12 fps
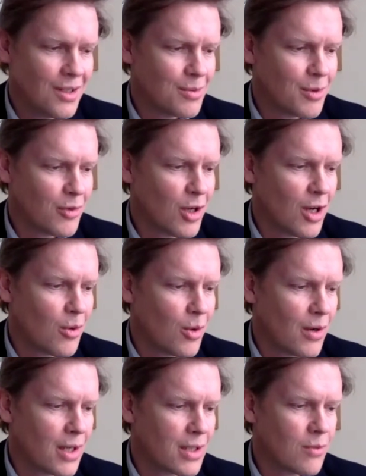sort of a high
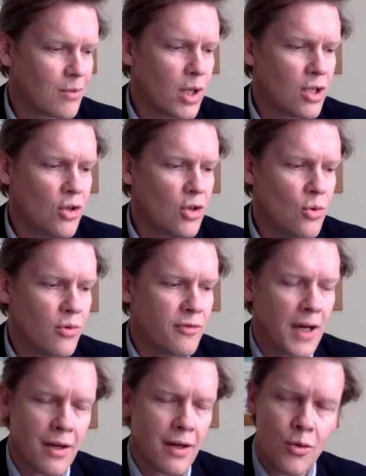wire act. And when you
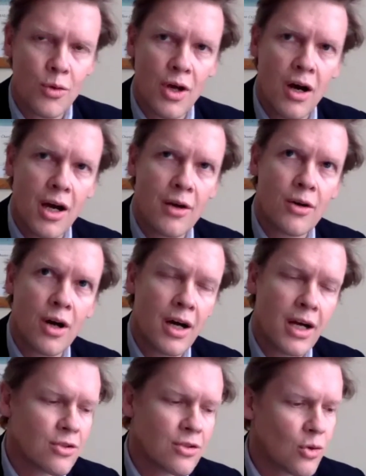found out you were the
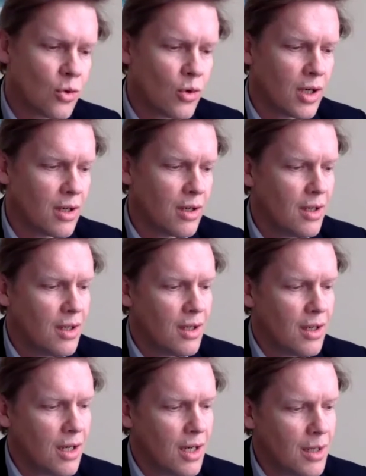highest scorer,
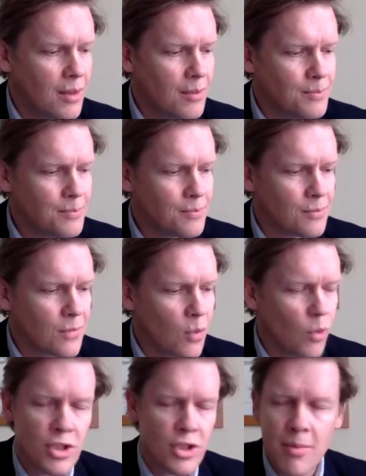
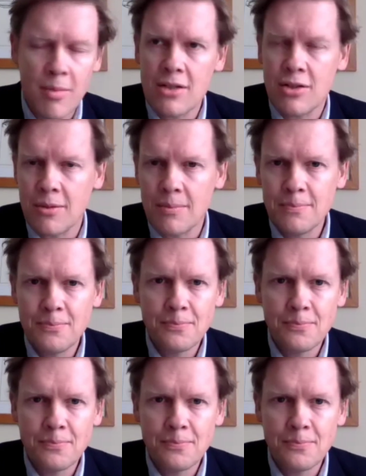what did it mean to you?